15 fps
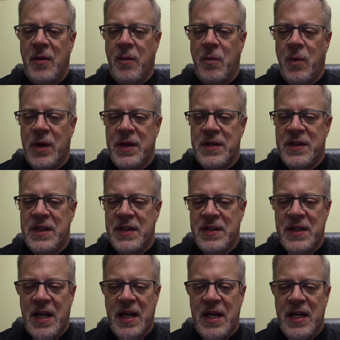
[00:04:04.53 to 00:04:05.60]
What does he
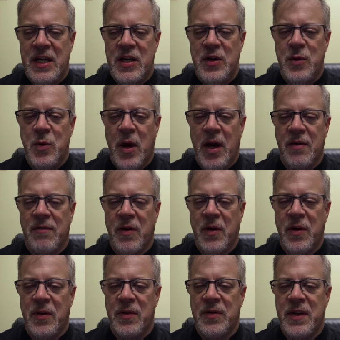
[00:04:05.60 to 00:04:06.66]
say? You have
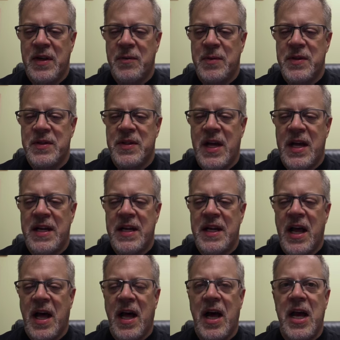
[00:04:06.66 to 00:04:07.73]
heard that it was said, an
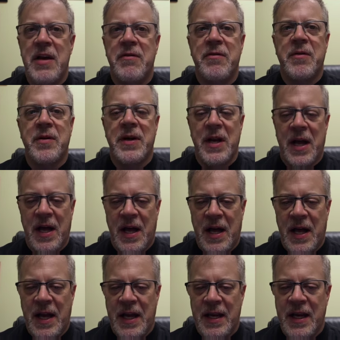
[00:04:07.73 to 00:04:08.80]
eye for an
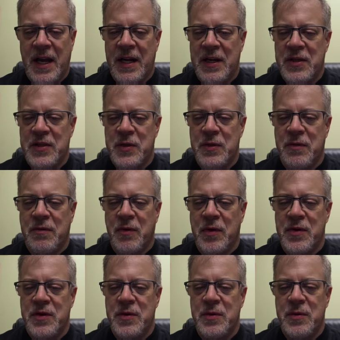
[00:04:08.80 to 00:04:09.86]
eye, and a tooth for a
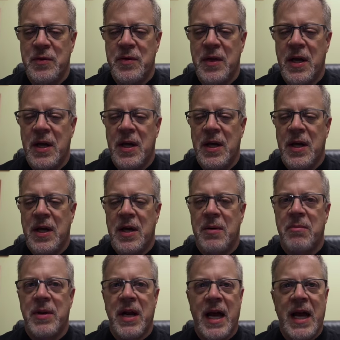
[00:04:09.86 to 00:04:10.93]
tooth.
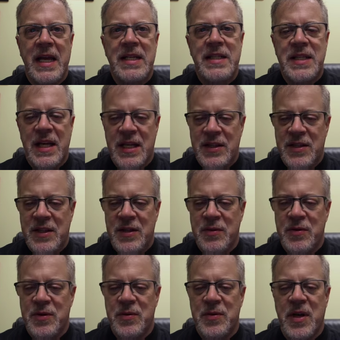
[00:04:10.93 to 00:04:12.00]
But I say to you,
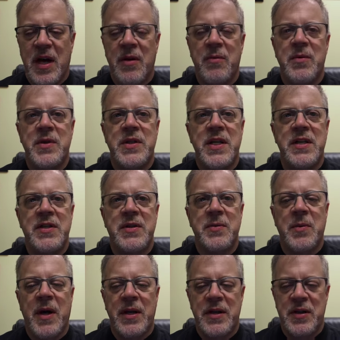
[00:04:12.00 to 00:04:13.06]
do not resist
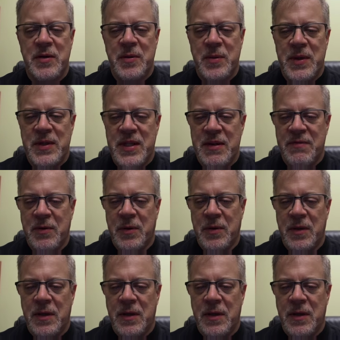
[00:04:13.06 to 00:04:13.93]
one who is evil.